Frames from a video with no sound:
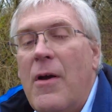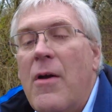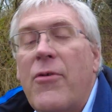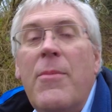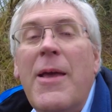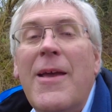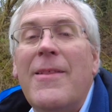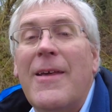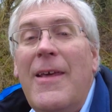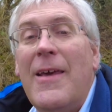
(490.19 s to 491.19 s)
From here,
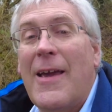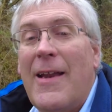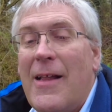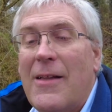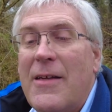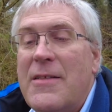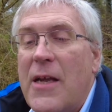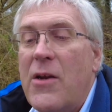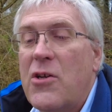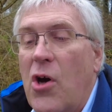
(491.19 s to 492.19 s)
the canal
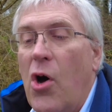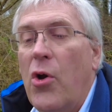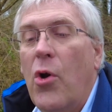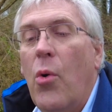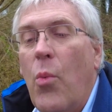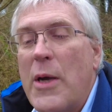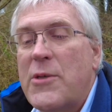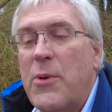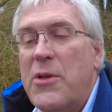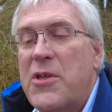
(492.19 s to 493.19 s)
continued on
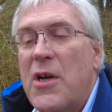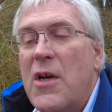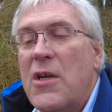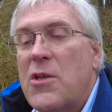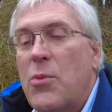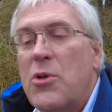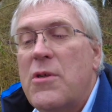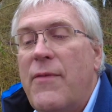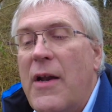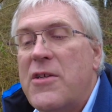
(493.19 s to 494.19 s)
westwards towards
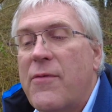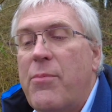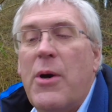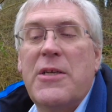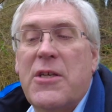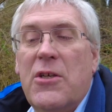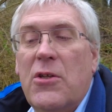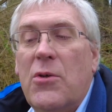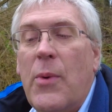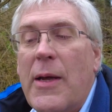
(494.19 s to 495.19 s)
the village of Preston
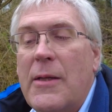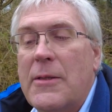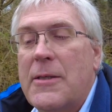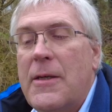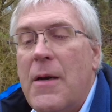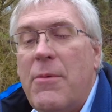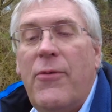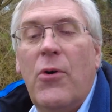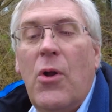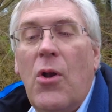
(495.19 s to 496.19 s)
on the Weald,
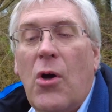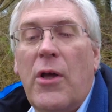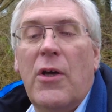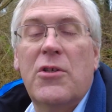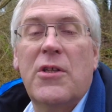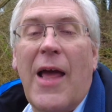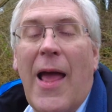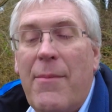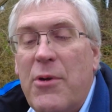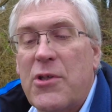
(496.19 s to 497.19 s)
before locking onto the
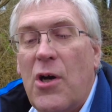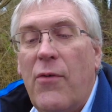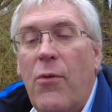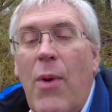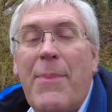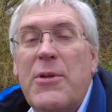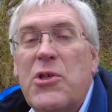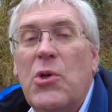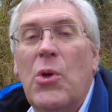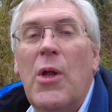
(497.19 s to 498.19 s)
hamlet of
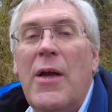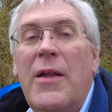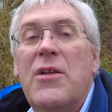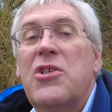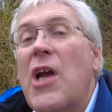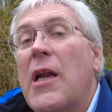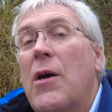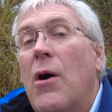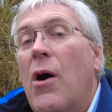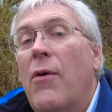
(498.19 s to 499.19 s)
Wappenshall in the
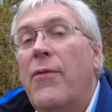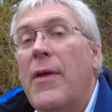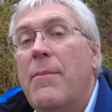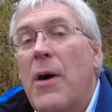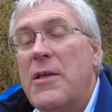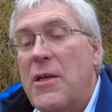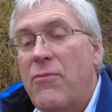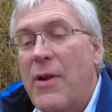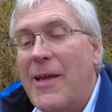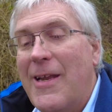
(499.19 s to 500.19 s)
shadow of the mighty
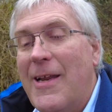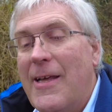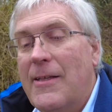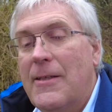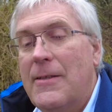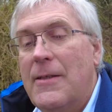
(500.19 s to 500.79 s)
Wrekin Hill.